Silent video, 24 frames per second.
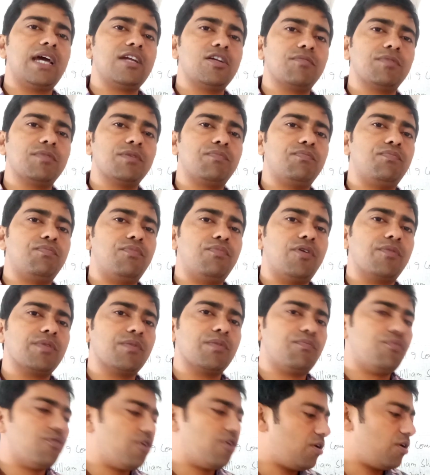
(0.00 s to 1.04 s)
of
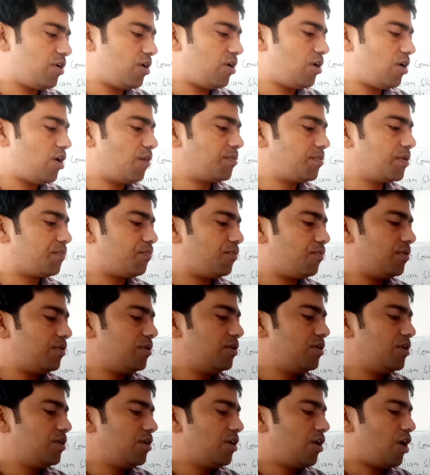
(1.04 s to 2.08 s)

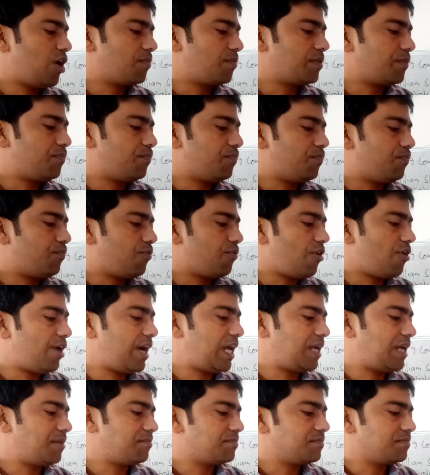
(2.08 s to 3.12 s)
the
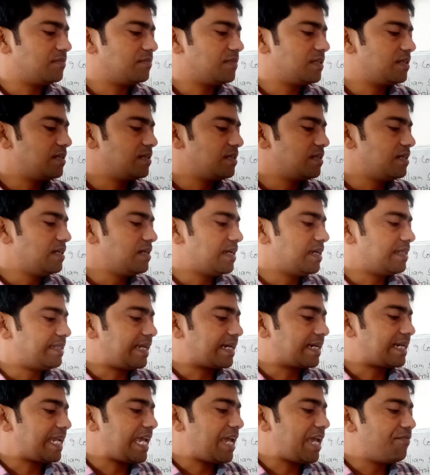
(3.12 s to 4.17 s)
poem,
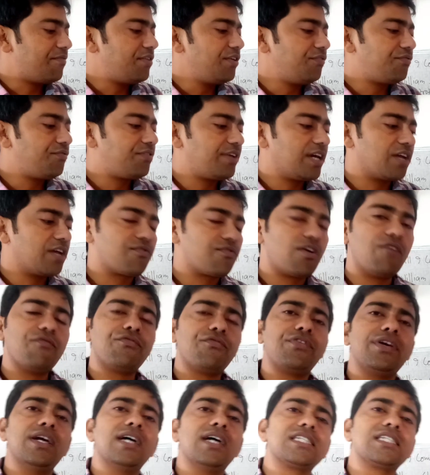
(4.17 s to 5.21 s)
that every fear from
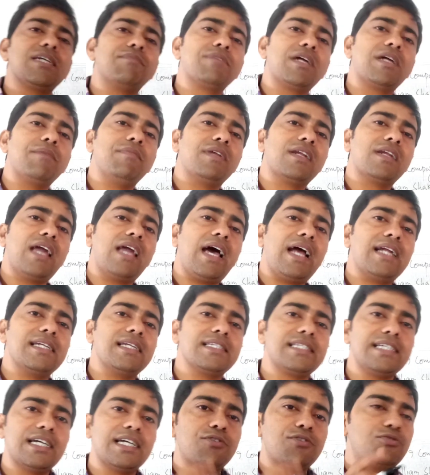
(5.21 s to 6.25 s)
fear sometimes
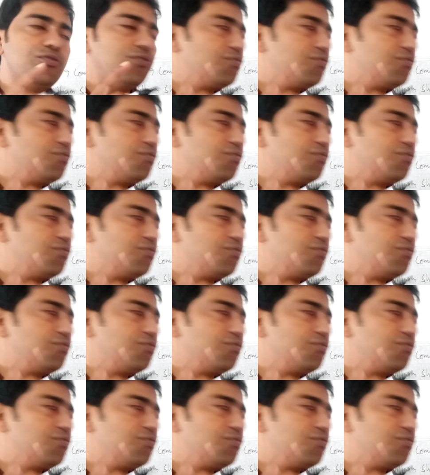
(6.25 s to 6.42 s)
declines. Here, to